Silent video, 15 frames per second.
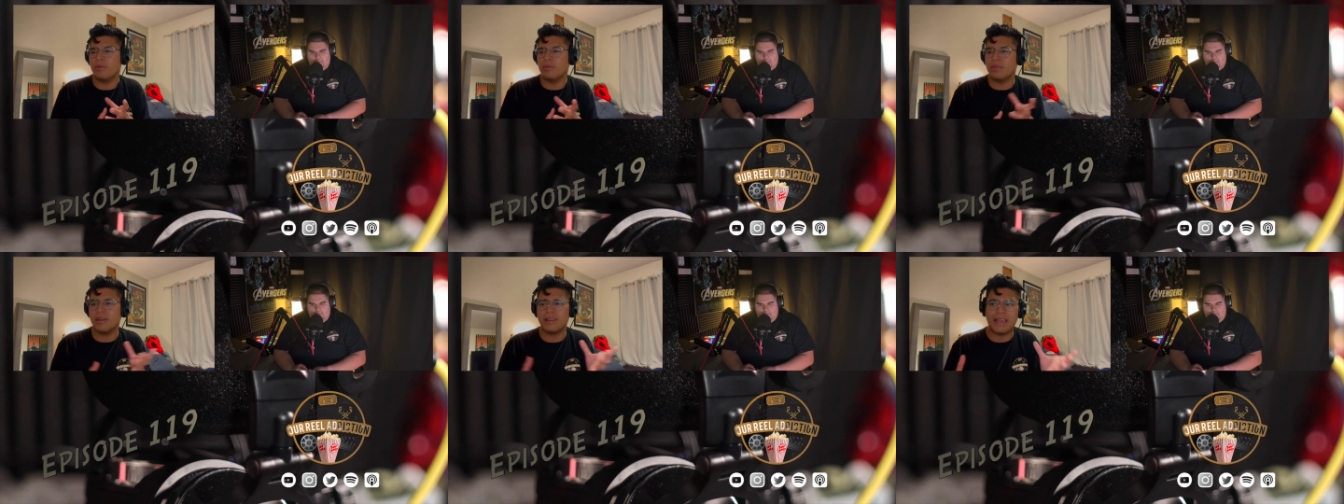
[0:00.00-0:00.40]

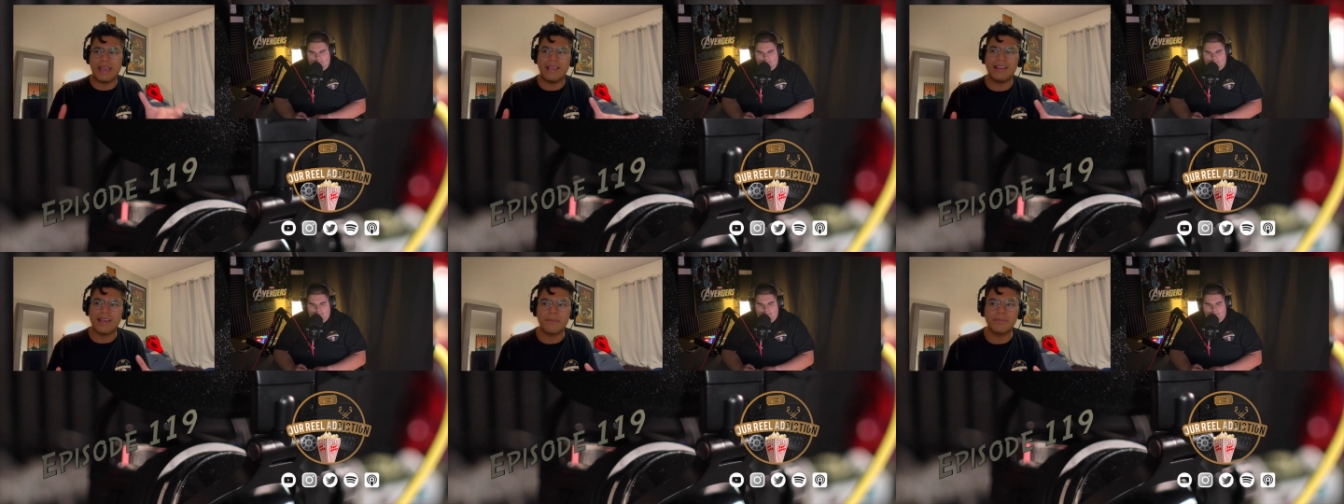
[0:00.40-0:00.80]
only got
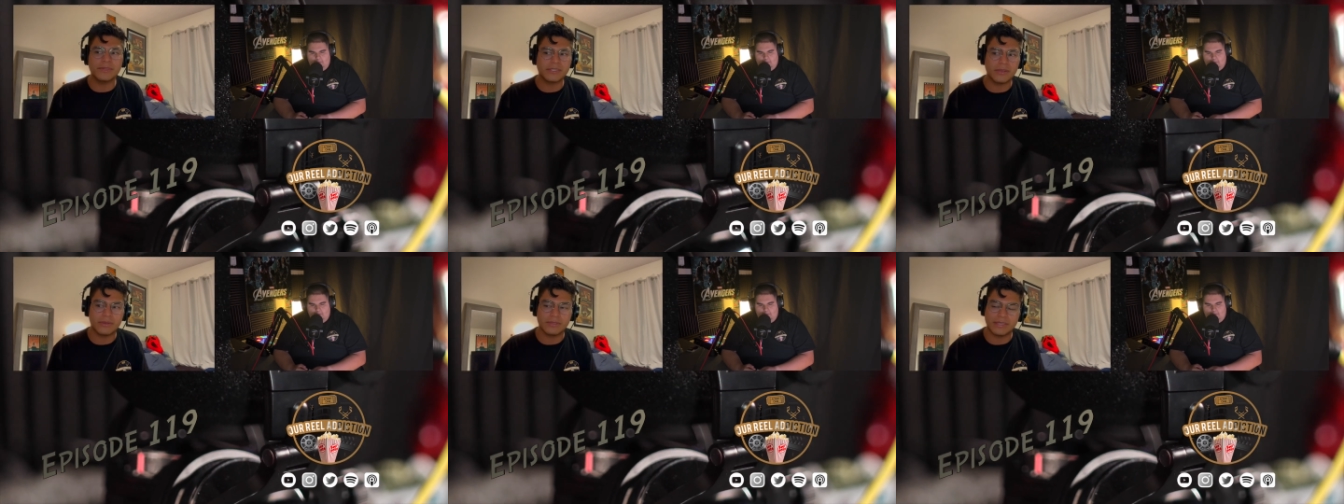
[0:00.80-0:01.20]
8
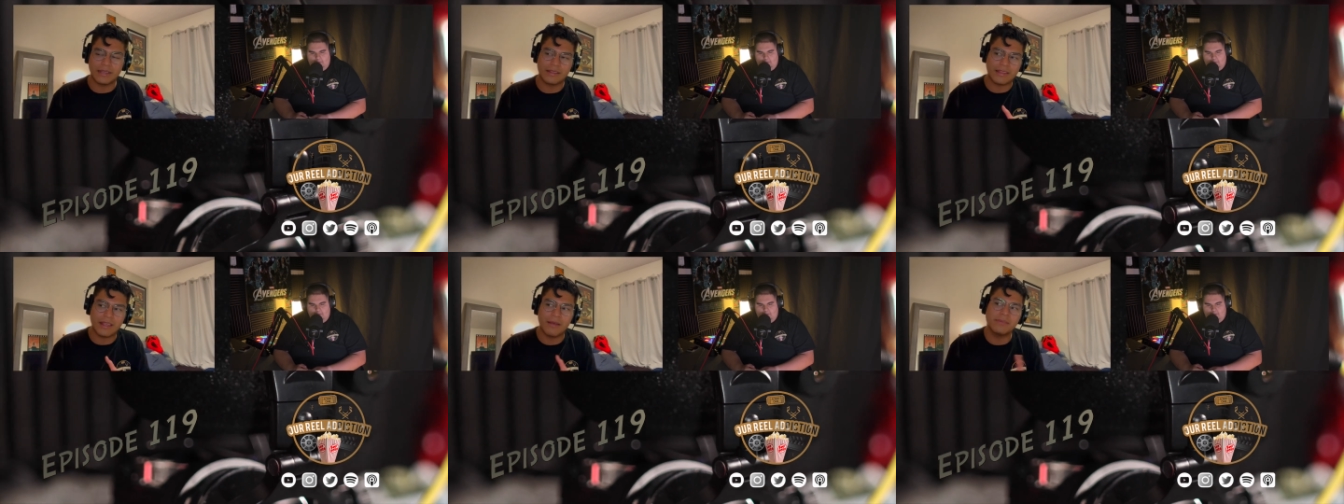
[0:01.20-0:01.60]
episodes.
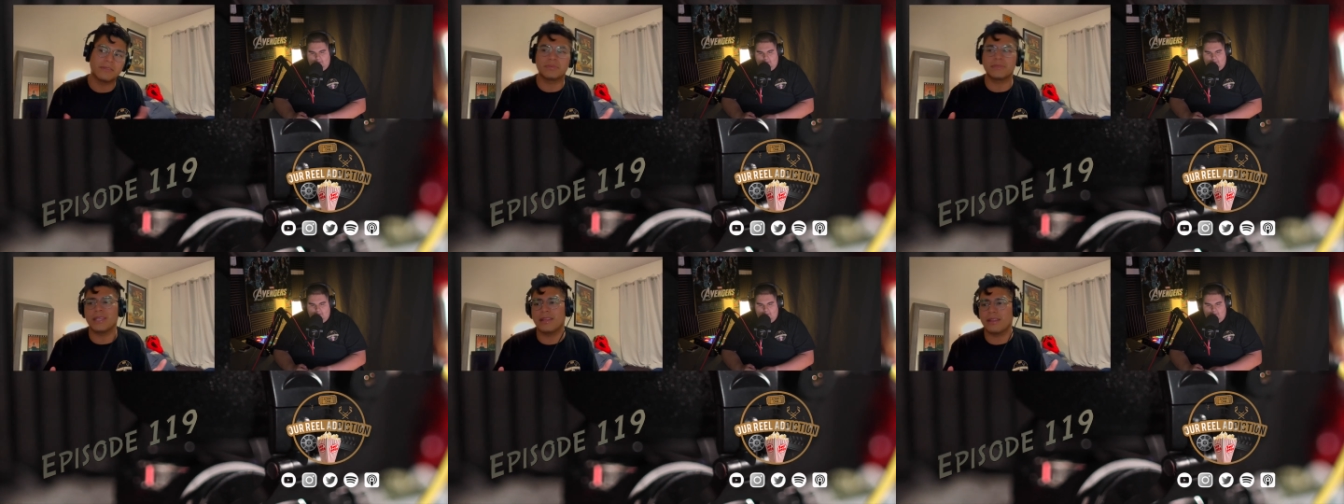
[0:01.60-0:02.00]
Like that was
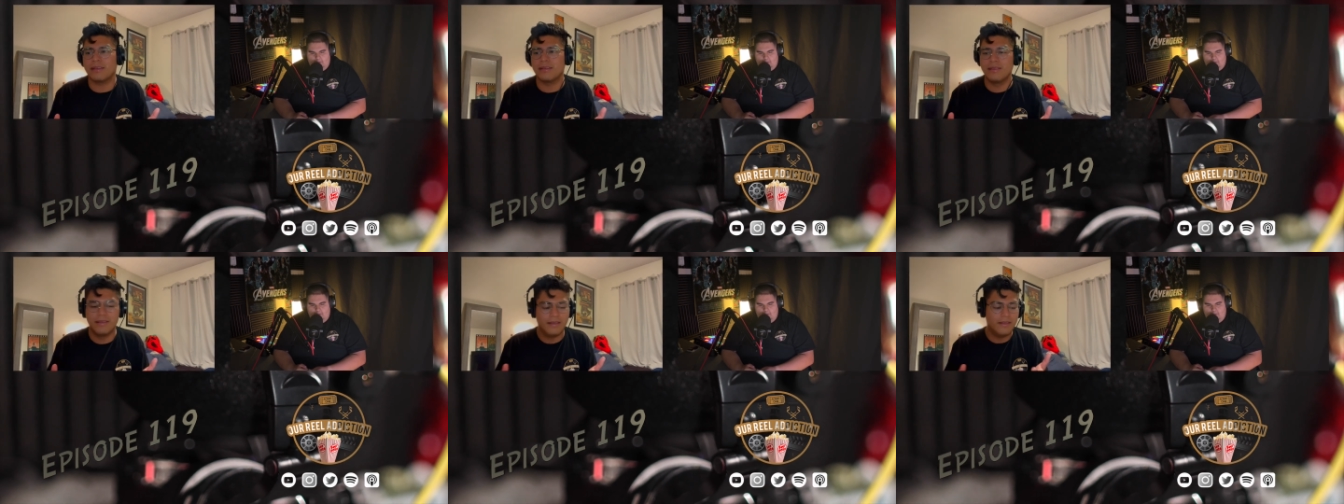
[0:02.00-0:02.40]
upsetting.
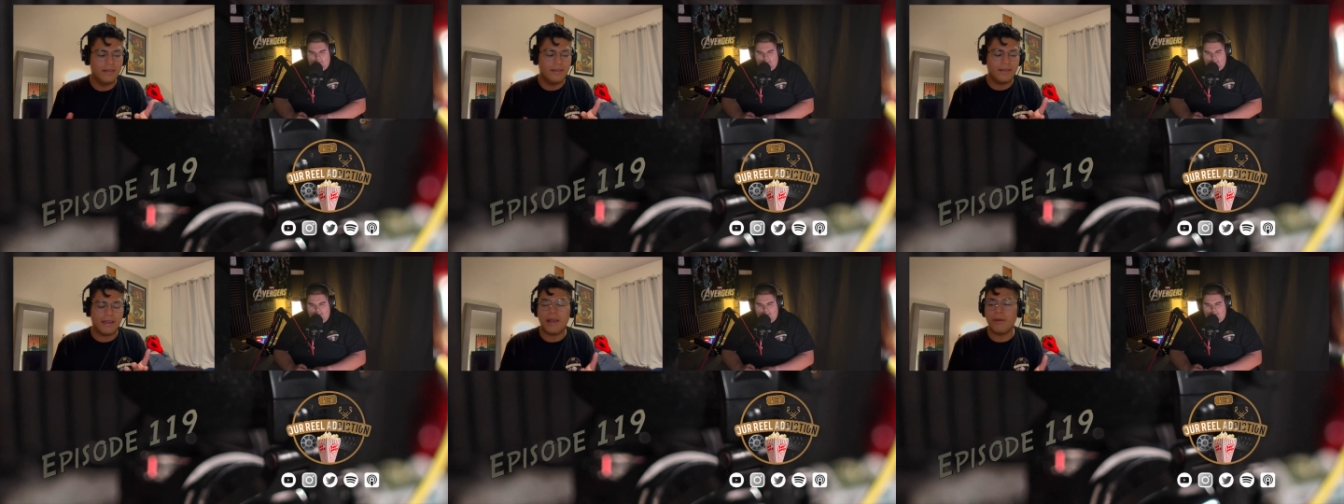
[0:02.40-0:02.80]
I